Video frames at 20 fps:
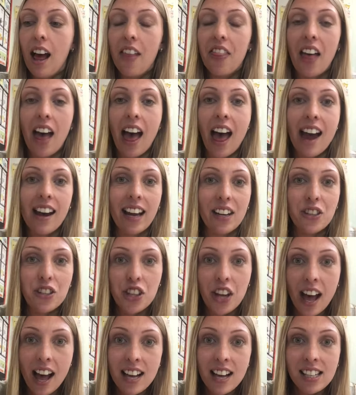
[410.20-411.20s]
the
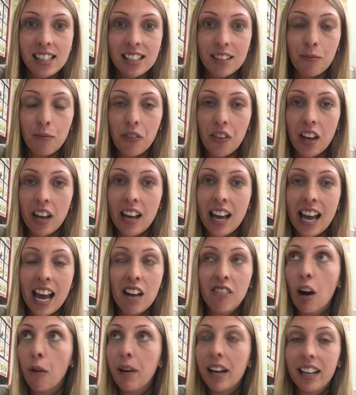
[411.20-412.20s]
NHS and the
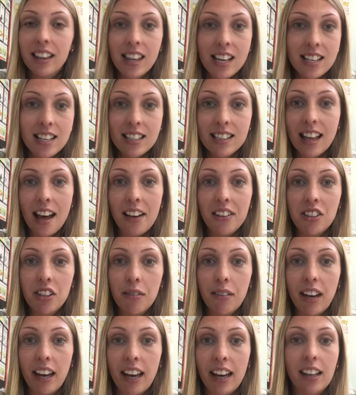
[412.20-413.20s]
heroic things they're
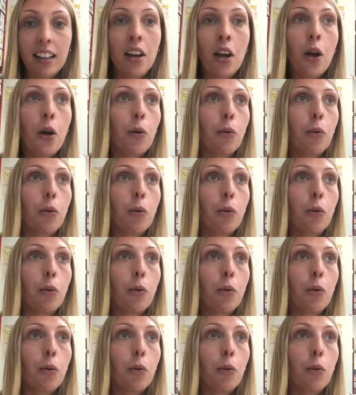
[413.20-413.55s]
doing.